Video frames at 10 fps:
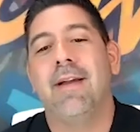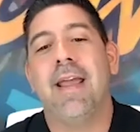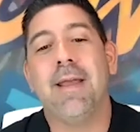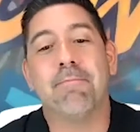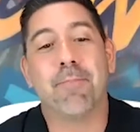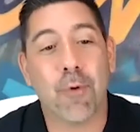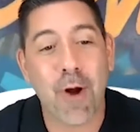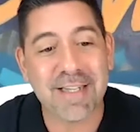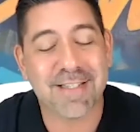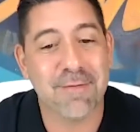
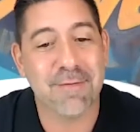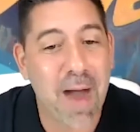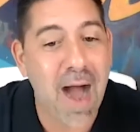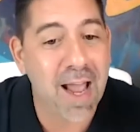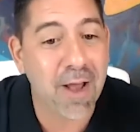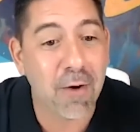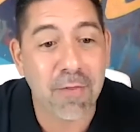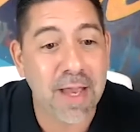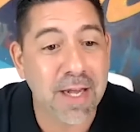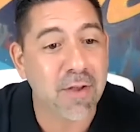impressive bio,
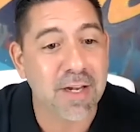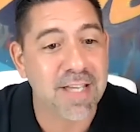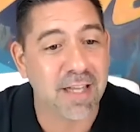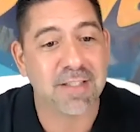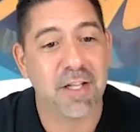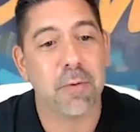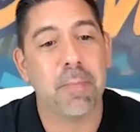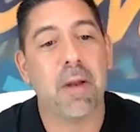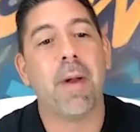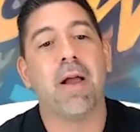and then you can tell us a
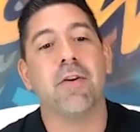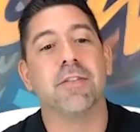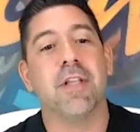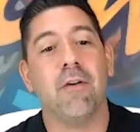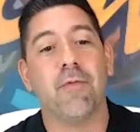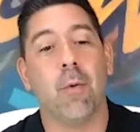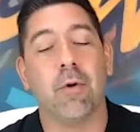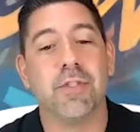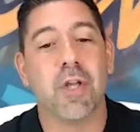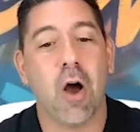little bit about yourself, and
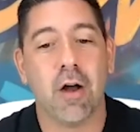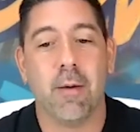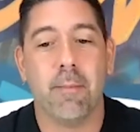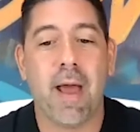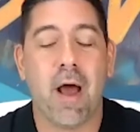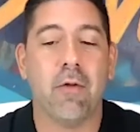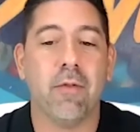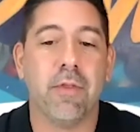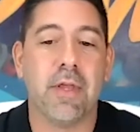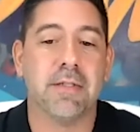we'll talk
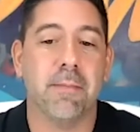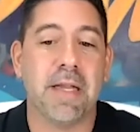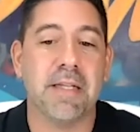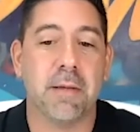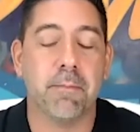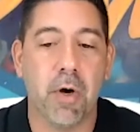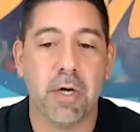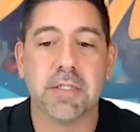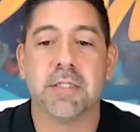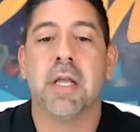about these amazing
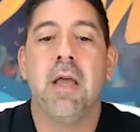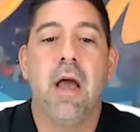books